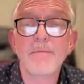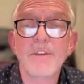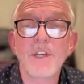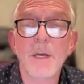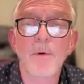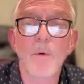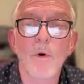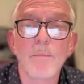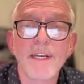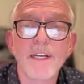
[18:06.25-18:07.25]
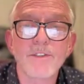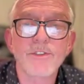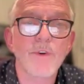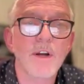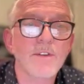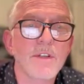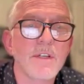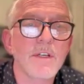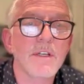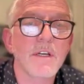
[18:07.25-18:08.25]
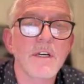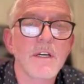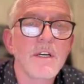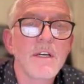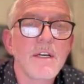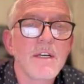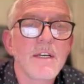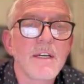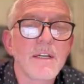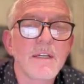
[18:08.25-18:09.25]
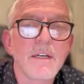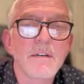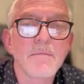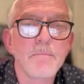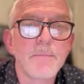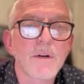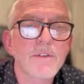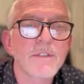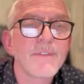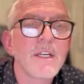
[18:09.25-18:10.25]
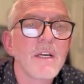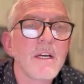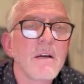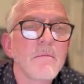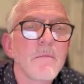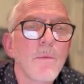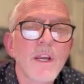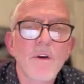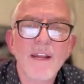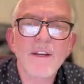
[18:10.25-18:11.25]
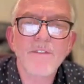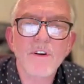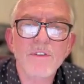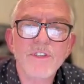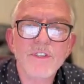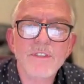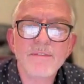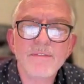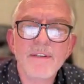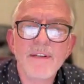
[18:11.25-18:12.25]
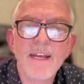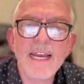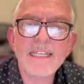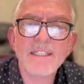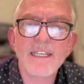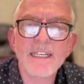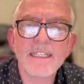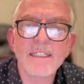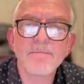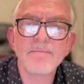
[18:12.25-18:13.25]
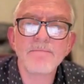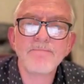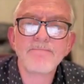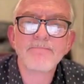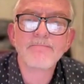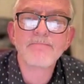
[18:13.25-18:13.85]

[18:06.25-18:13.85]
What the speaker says: the temple will be constructed and built. But we go down to verse 18.